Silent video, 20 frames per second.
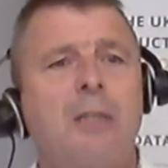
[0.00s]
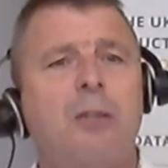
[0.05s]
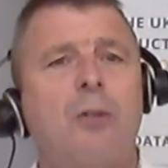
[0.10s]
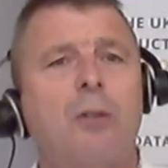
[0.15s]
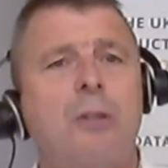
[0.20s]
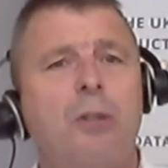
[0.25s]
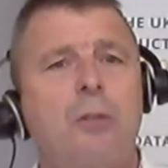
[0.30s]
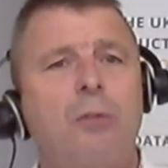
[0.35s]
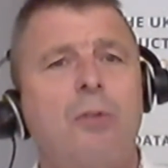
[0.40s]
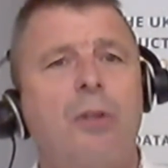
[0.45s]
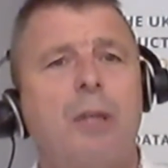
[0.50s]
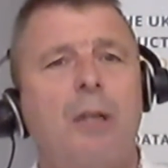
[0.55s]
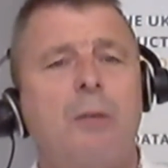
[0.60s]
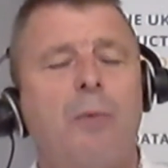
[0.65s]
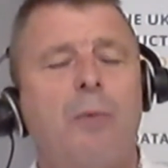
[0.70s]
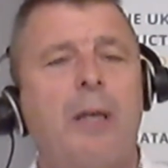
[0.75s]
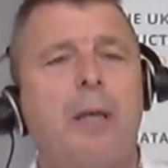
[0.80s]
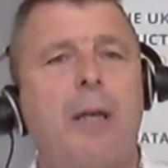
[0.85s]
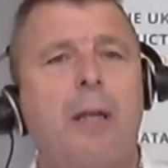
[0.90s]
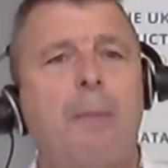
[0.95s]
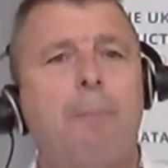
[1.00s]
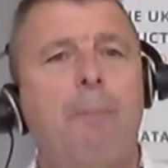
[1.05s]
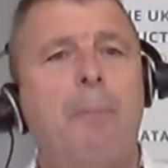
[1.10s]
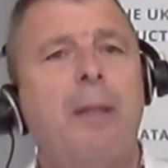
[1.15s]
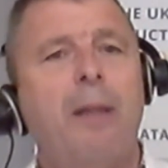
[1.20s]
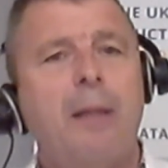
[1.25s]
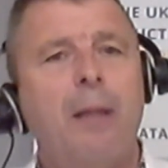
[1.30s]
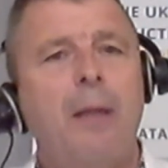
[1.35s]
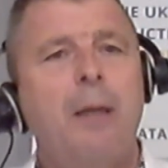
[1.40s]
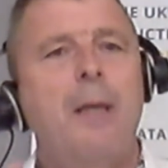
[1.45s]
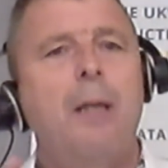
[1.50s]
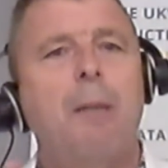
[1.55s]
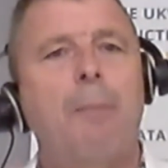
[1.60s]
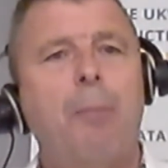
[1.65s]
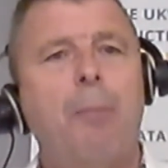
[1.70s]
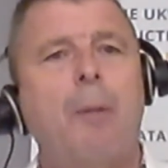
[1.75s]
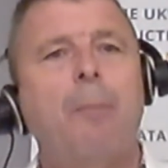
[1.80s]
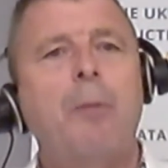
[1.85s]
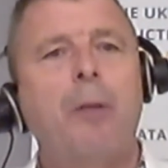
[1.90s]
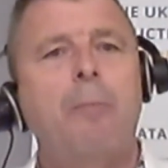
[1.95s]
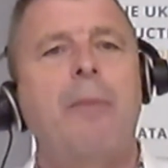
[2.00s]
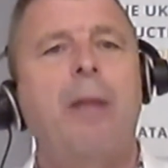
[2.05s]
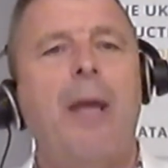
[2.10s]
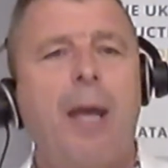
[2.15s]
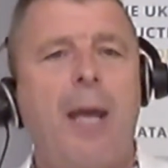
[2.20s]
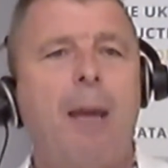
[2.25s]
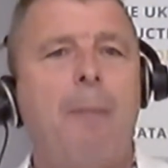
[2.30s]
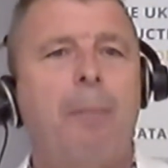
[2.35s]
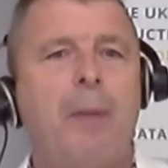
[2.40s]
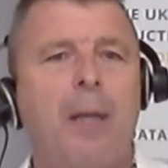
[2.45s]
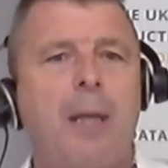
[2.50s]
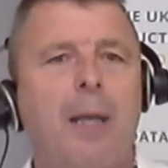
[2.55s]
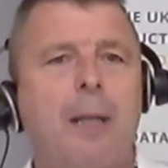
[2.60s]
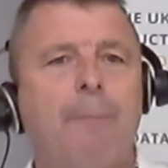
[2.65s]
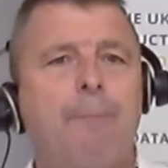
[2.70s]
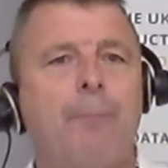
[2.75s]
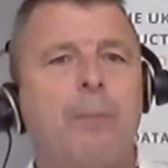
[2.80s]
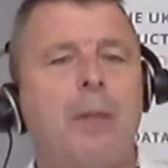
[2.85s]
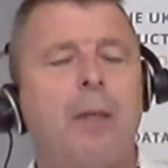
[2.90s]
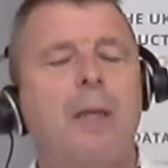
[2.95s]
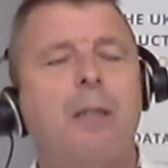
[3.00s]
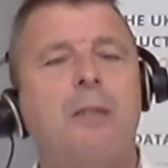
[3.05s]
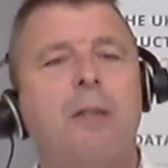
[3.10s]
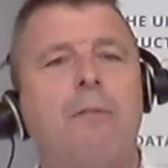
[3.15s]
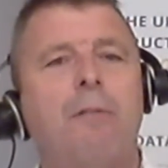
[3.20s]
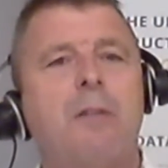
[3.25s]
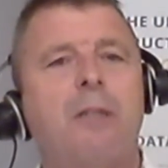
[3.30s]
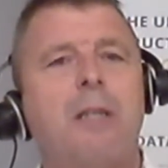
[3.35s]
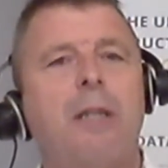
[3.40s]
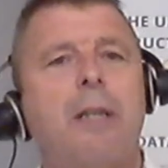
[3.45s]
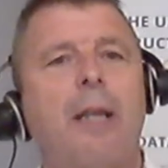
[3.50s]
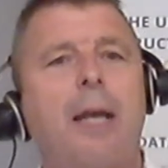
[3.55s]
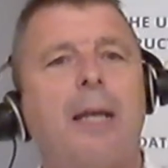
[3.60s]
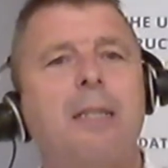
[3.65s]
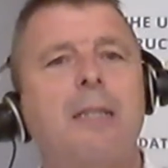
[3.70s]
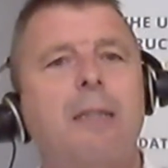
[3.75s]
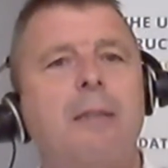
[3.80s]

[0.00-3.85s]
So I do think we're going to, but the problem there being is obviously